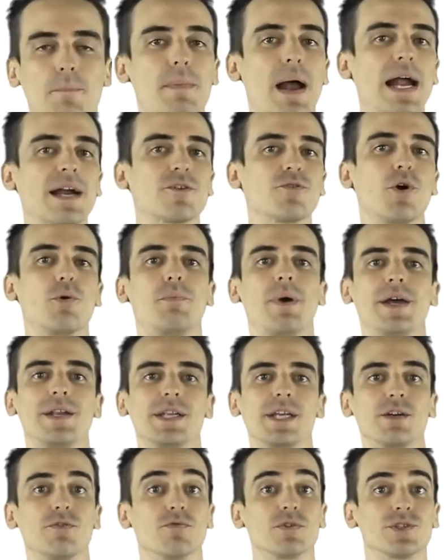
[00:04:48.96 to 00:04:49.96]

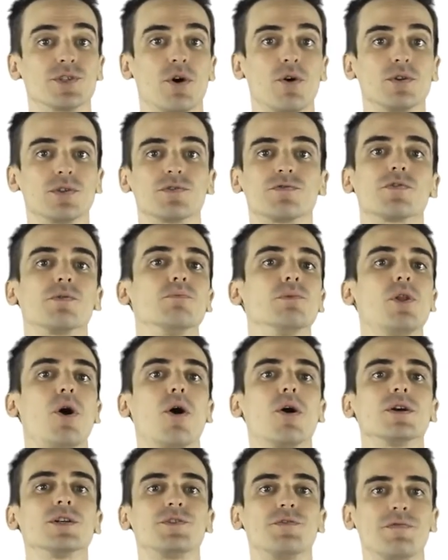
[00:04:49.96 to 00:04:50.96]
Macro-bending results from
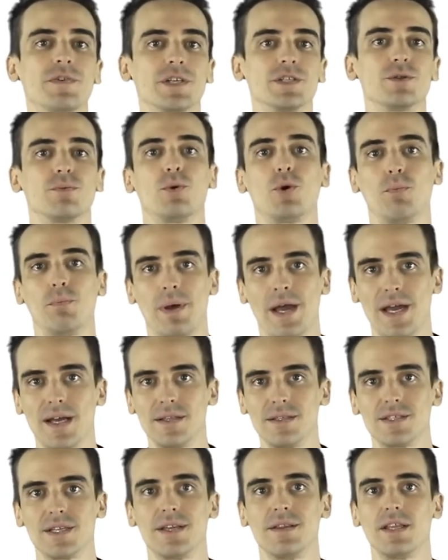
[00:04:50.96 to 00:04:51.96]
large visible
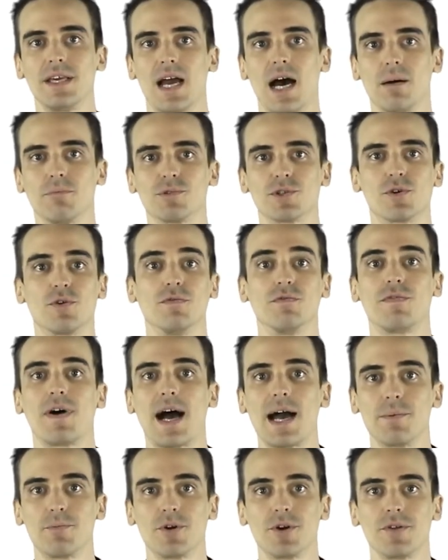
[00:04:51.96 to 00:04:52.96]
bends in the optical
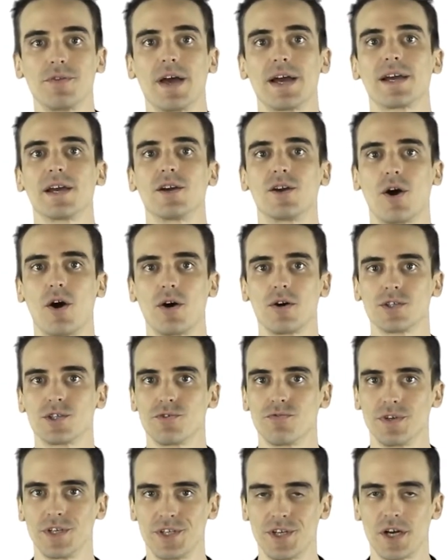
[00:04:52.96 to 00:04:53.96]
fiber that can cause
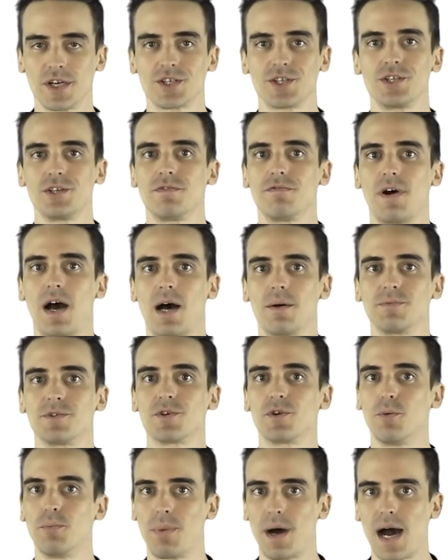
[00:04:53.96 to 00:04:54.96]
a reduction of
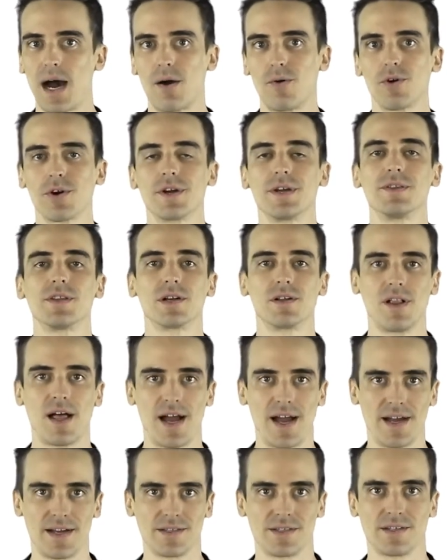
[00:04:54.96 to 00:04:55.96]
optical power in the
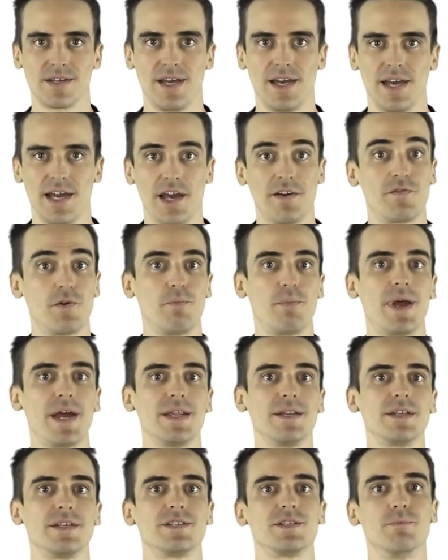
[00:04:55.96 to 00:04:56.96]
glass. If a
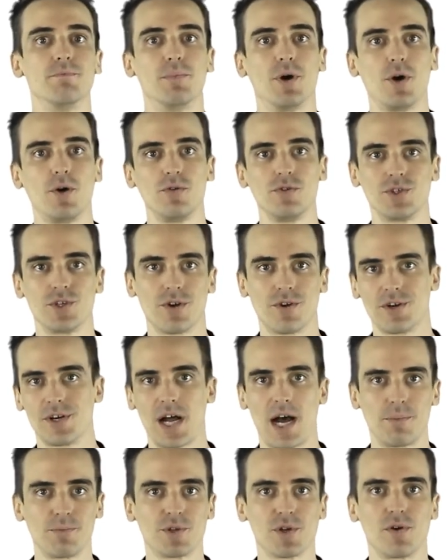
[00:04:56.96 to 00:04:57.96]
bend is imposed on an
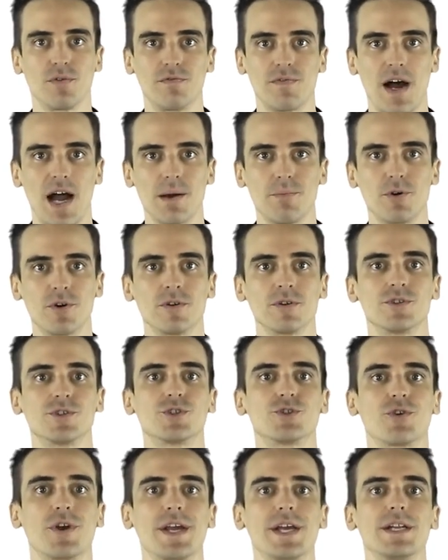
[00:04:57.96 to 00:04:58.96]
optical fiber,
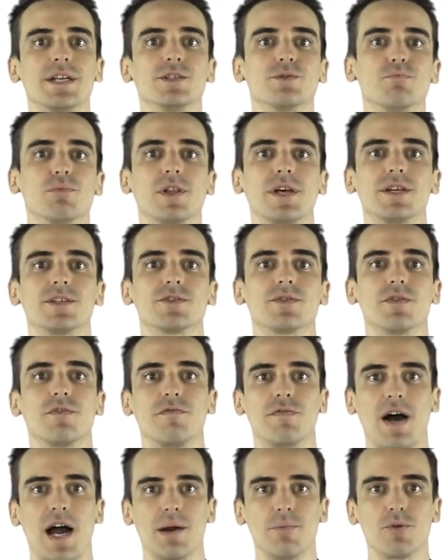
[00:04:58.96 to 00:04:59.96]
strain is placed on
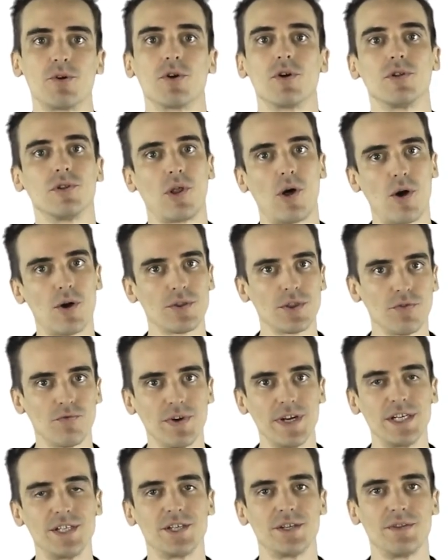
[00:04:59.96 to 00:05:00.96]
the fiber along the
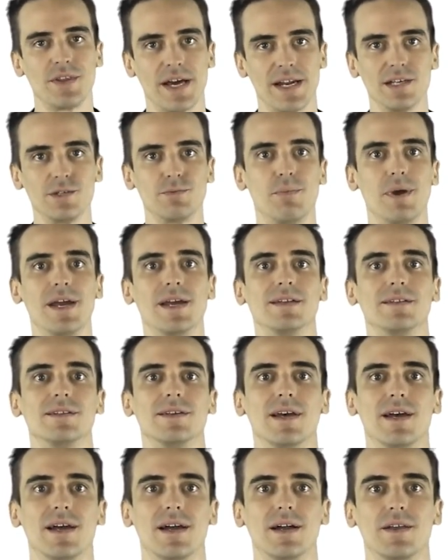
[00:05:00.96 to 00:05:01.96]
region that is bent.
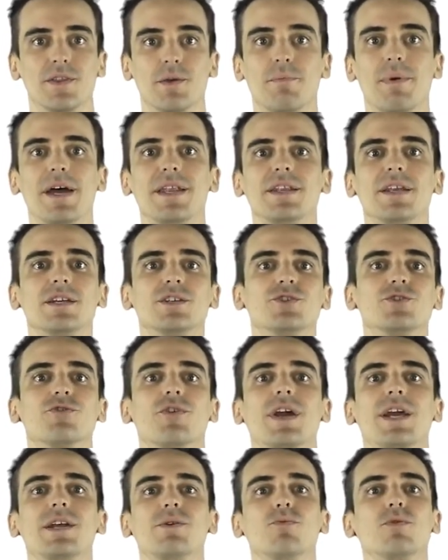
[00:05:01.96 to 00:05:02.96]
The bending
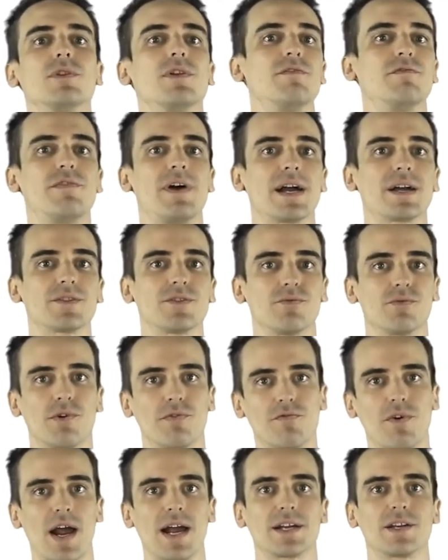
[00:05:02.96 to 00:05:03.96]
strain will affect the
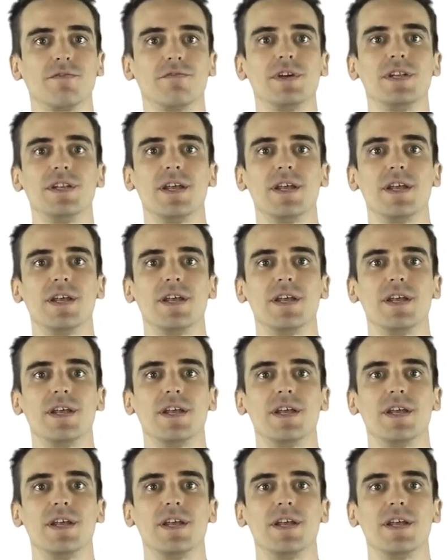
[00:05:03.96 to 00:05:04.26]
refractive